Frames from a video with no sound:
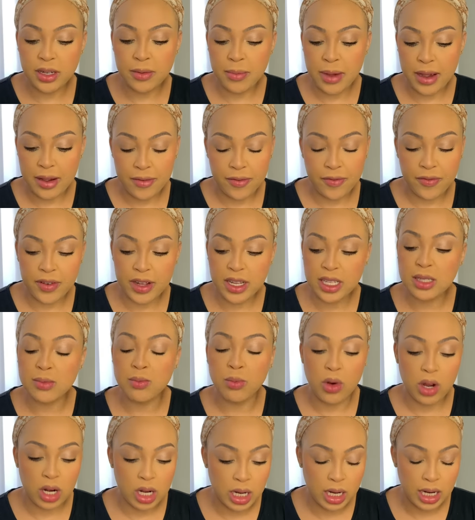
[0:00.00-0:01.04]
my first
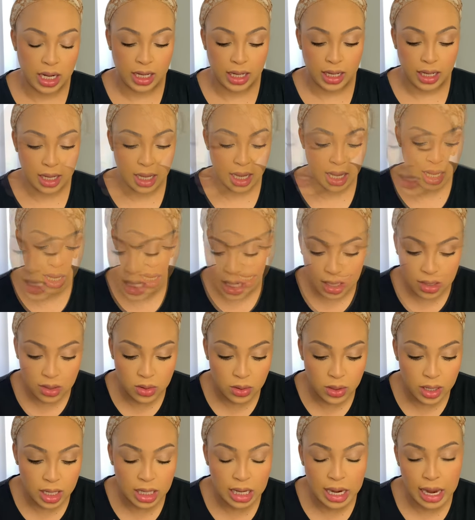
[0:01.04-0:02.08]
modeling gig,
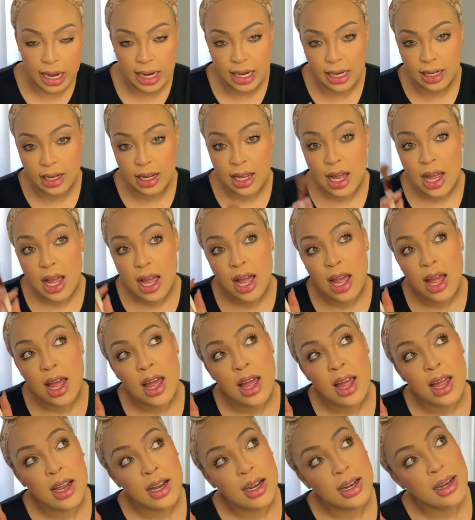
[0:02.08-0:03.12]
doing like
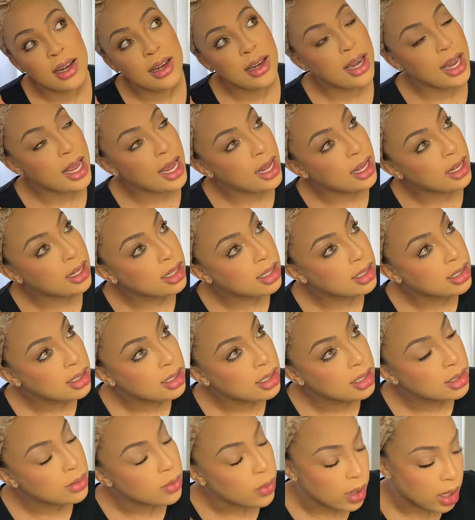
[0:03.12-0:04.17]

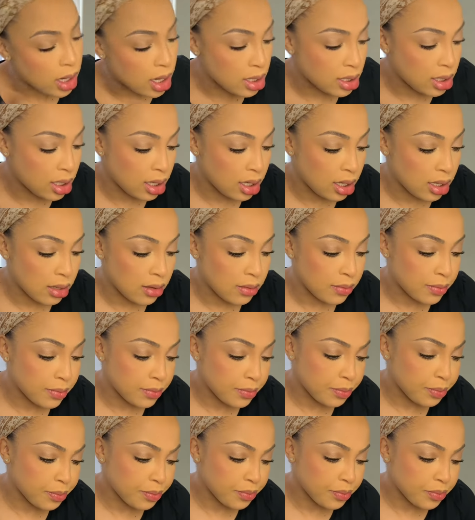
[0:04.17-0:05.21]
nails when I was in
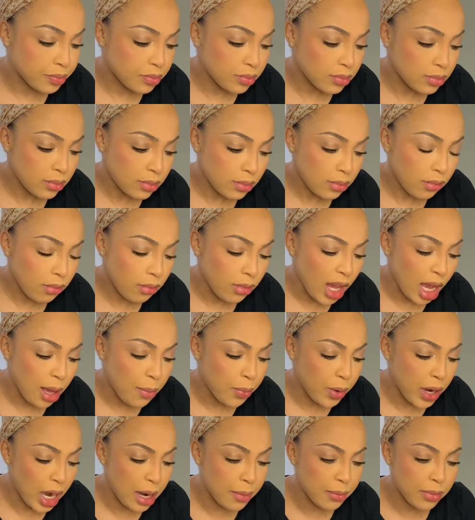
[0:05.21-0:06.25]

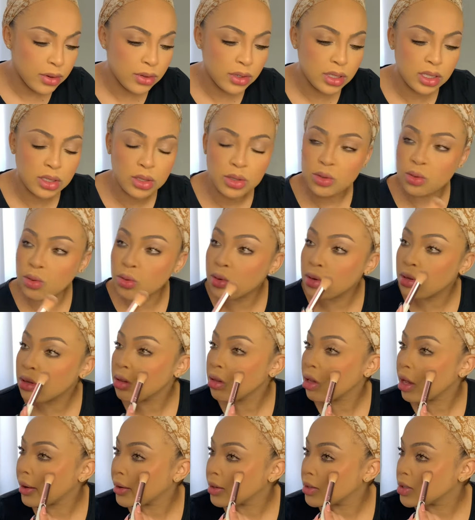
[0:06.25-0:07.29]
primary school,
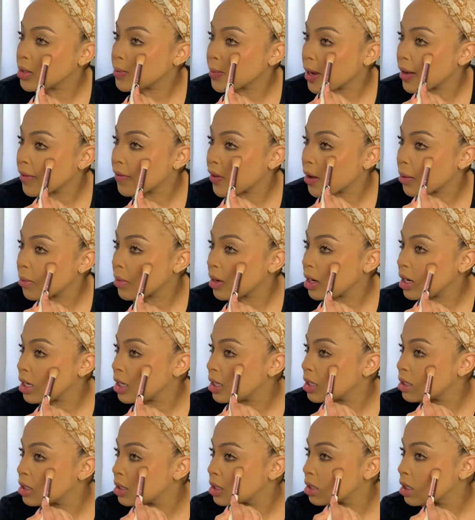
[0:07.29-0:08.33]
I would do my
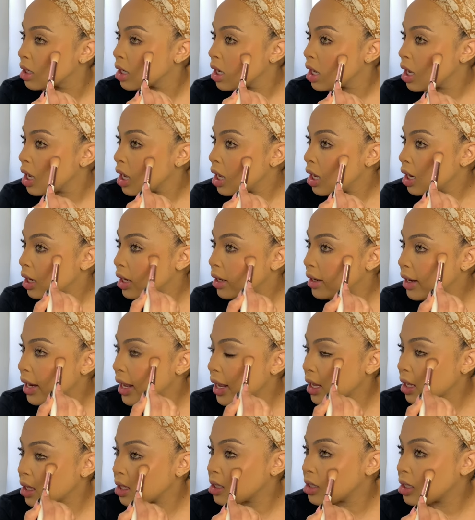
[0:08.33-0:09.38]
family's
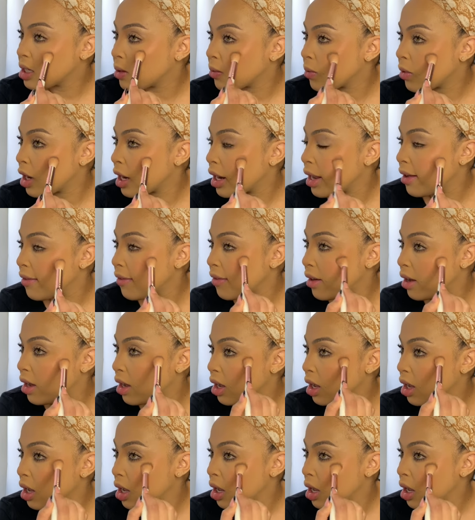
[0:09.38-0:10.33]
nails and whatever.